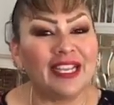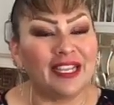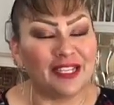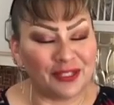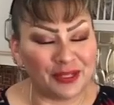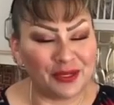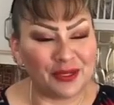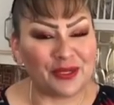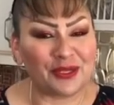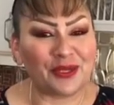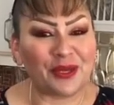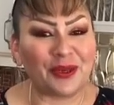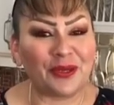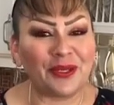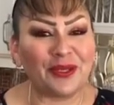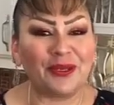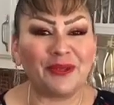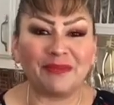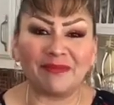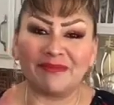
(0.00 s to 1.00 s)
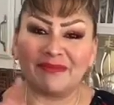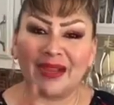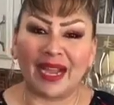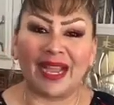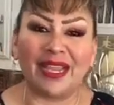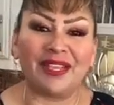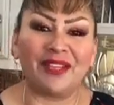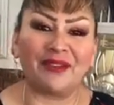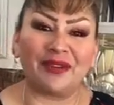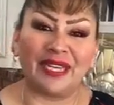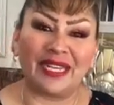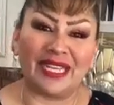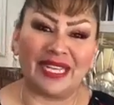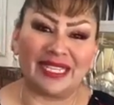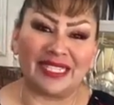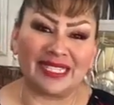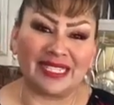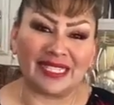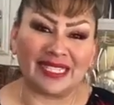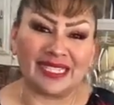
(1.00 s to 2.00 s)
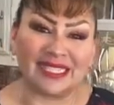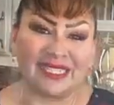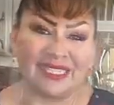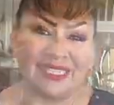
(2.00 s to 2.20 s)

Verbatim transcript: to show you my ingredients.